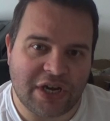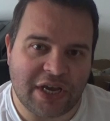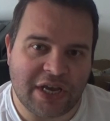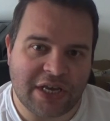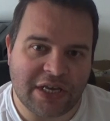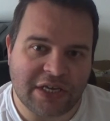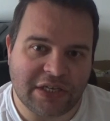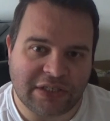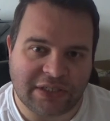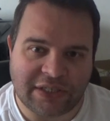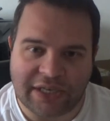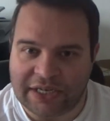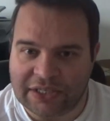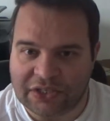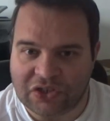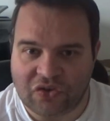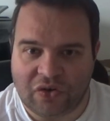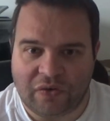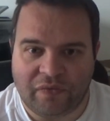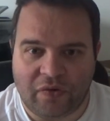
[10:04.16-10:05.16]
is at
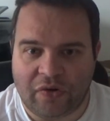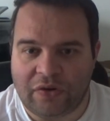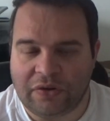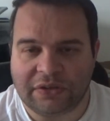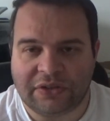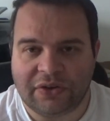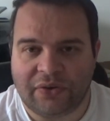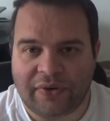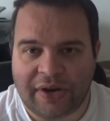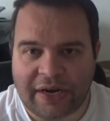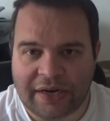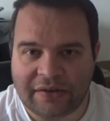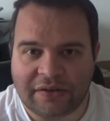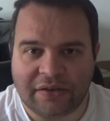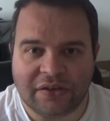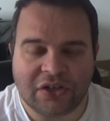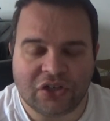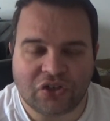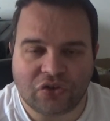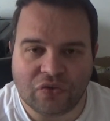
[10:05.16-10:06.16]
0 volt, in reality
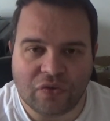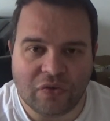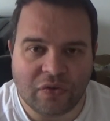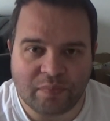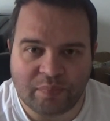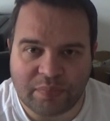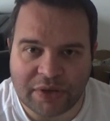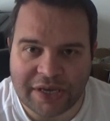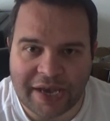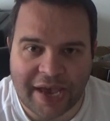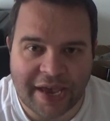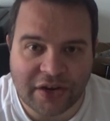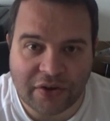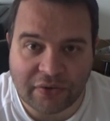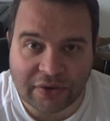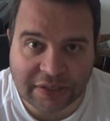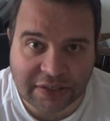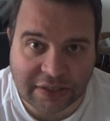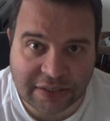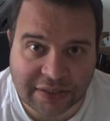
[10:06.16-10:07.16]
there shouldn't be any
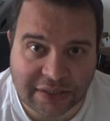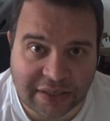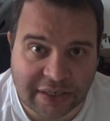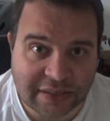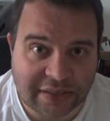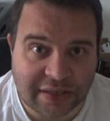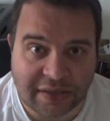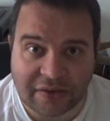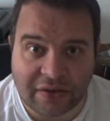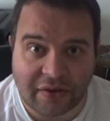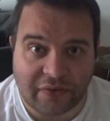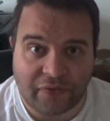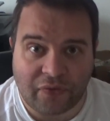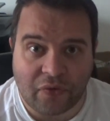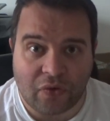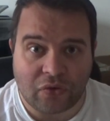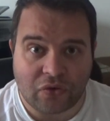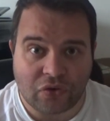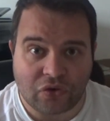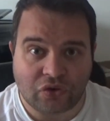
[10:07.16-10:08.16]
resistance, and
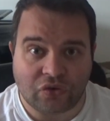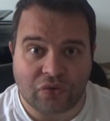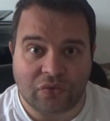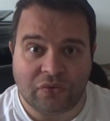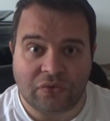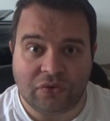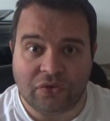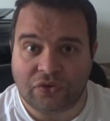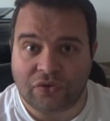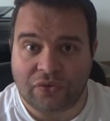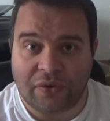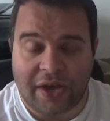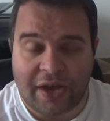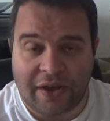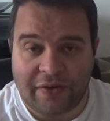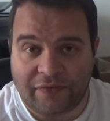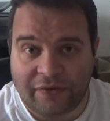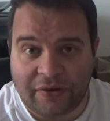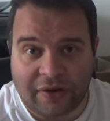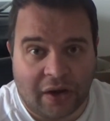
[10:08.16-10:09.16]
therefore you should
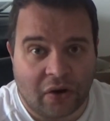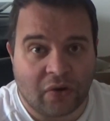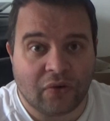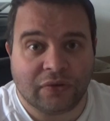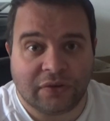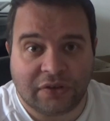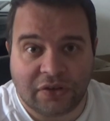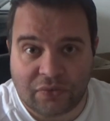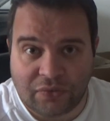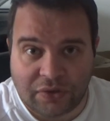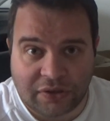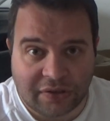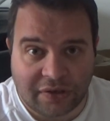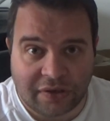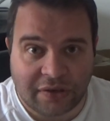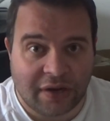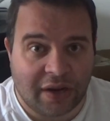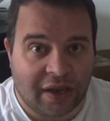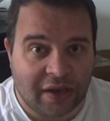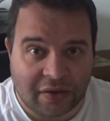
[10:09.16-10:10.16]
have a continuity,
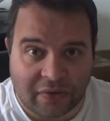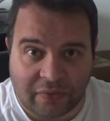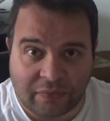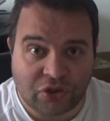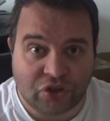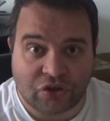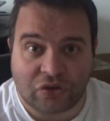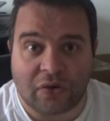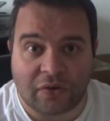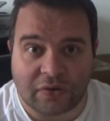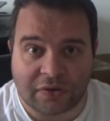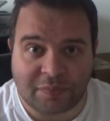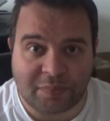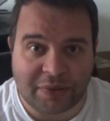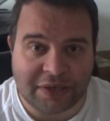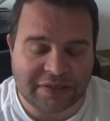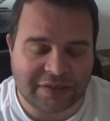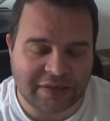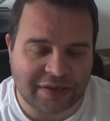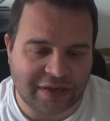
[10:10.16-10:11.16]
like short
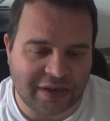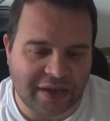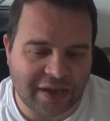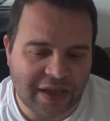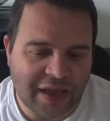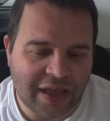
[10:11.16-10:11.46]
basically.